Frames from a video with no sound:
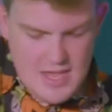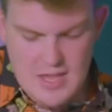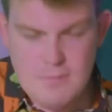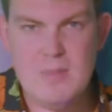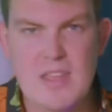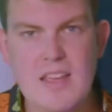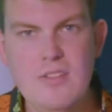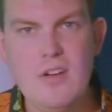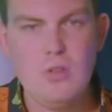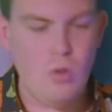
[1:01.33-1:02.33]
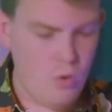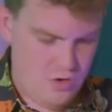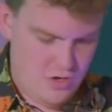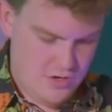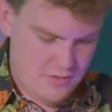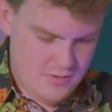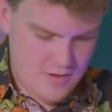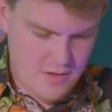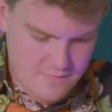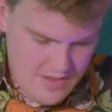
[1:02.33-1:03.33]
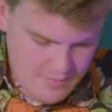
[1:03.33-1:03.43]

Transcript: in being their lord of